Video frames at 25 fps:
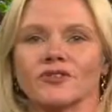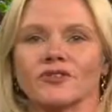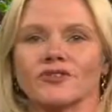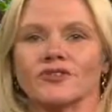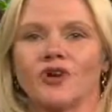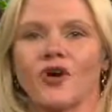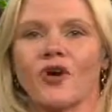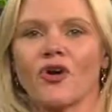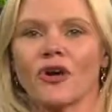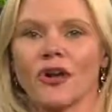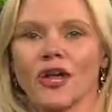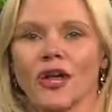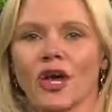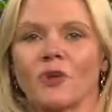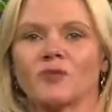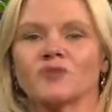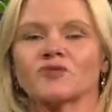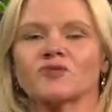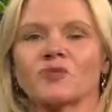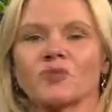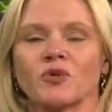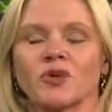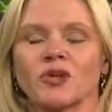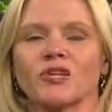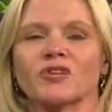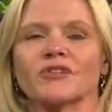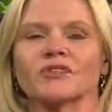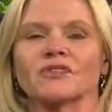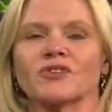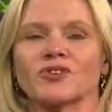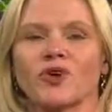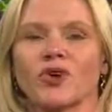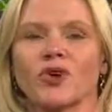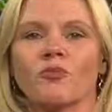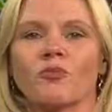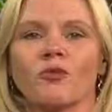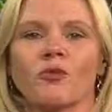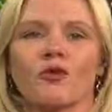it's hard to help someone get
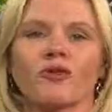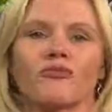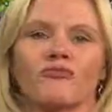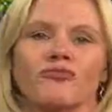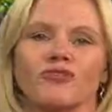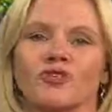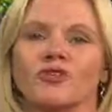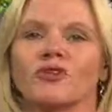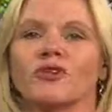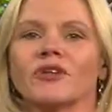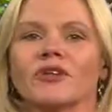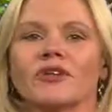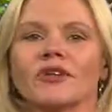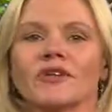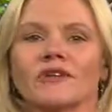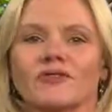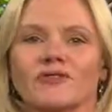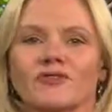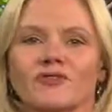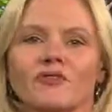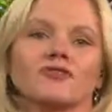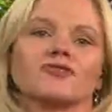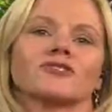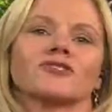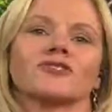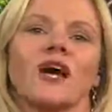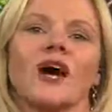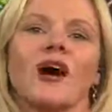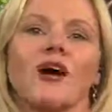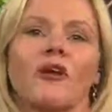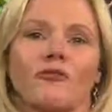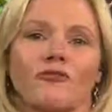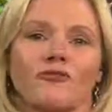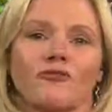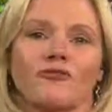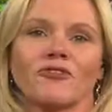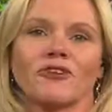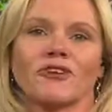sober if you didn't
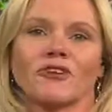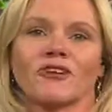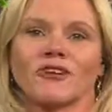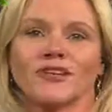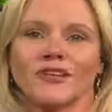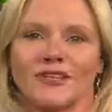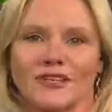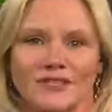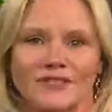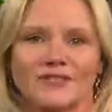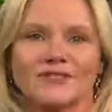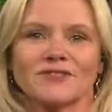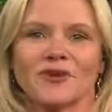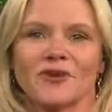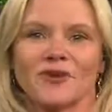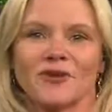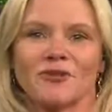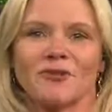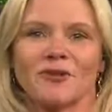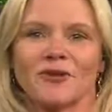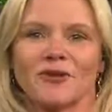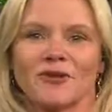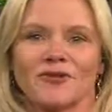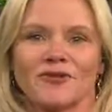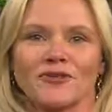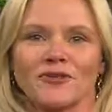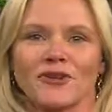yourself get sober,